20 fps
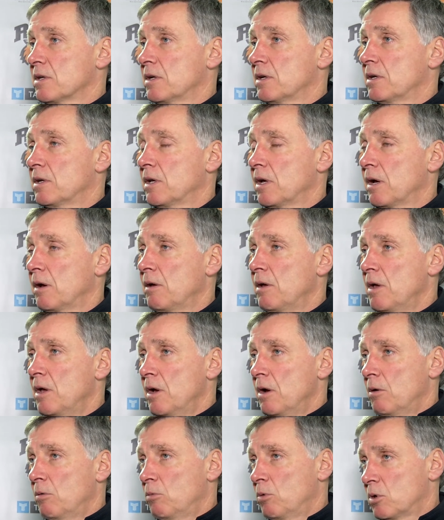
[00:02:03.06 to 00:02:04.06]
and uh,
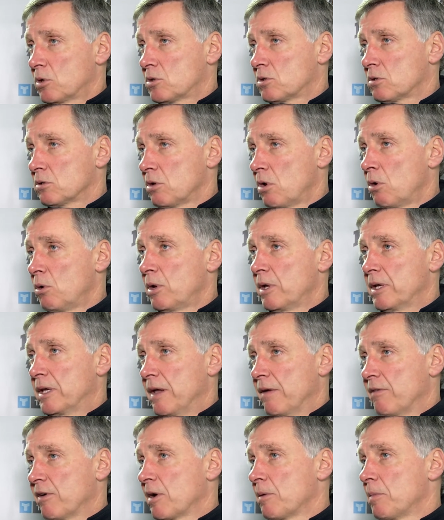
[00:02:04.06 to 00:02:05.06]
we're slowly
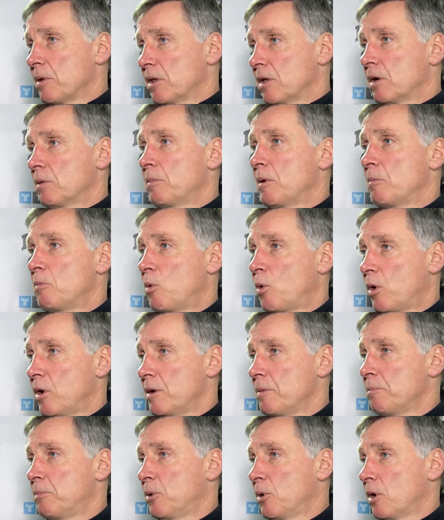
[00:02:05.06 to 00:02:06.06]
giving him a little bit more
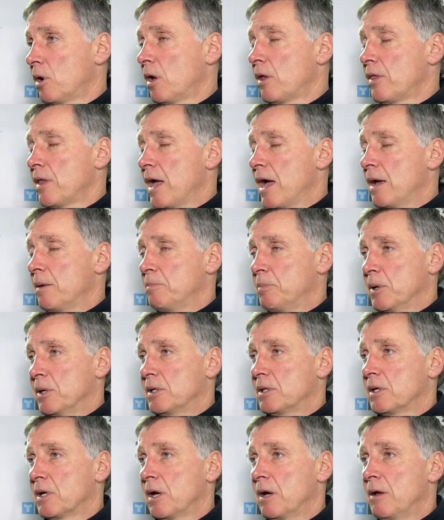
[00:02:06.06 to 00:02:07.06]
input on that.
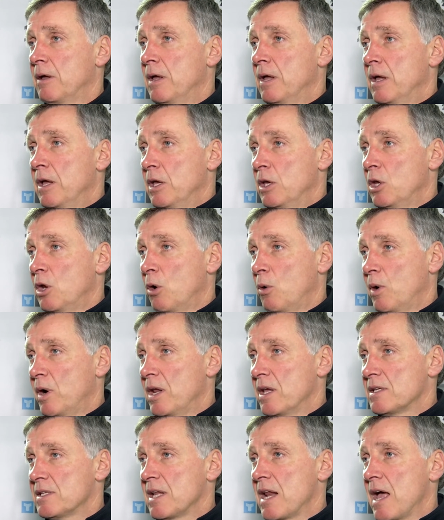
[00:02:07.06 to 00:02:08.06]
But uh, you know, it
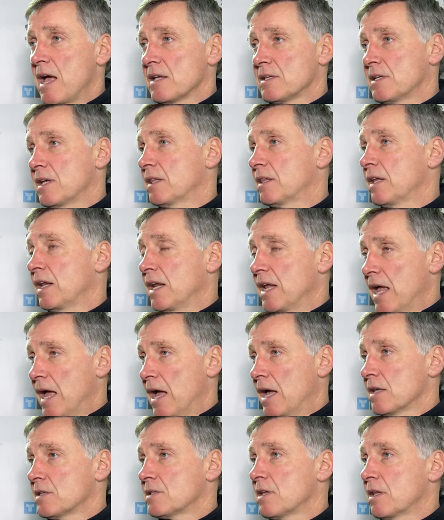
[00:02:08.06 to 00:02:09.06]
is an asset that he
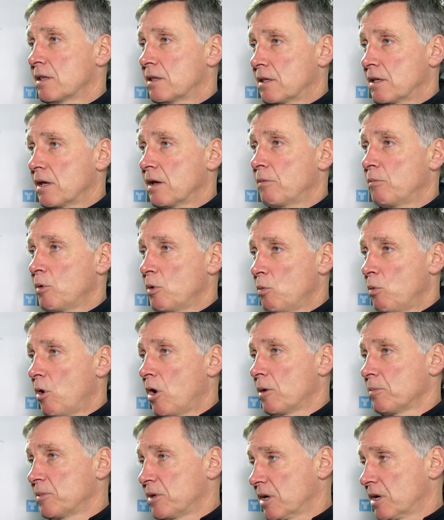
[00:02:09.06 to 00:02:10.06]
has that we
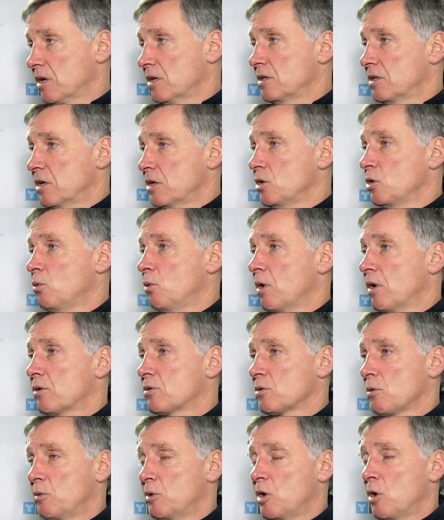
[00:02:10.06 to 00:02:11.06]
want him to continue with,
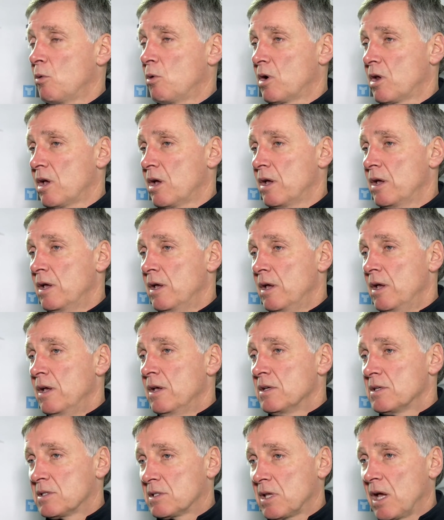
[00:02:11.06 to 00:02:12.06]
so we don't want to
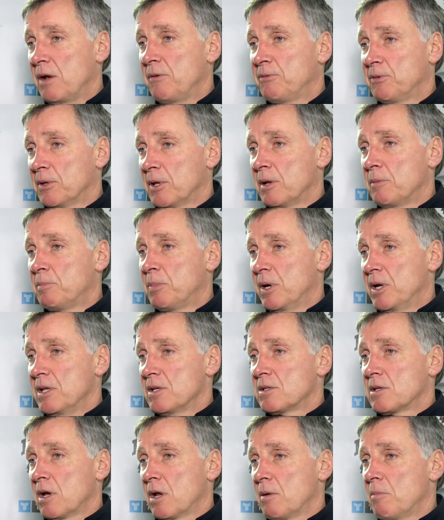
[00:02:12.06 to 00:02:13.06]
stifle it. But
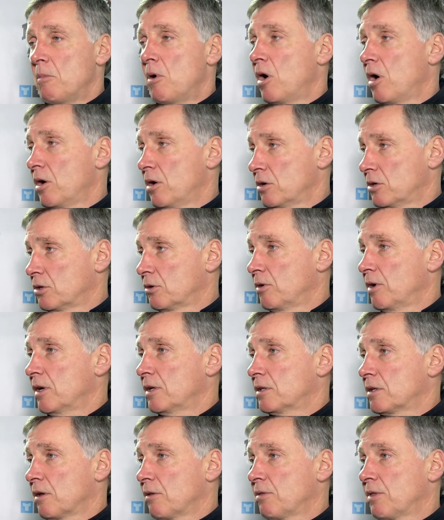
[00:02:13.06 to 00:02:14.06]
he's got to monitor
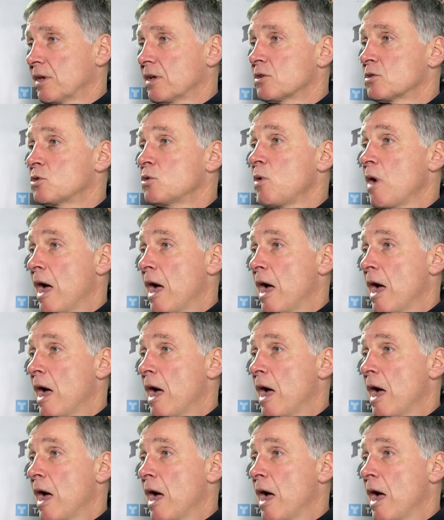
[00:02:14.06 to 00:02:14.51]
it. Uh, things do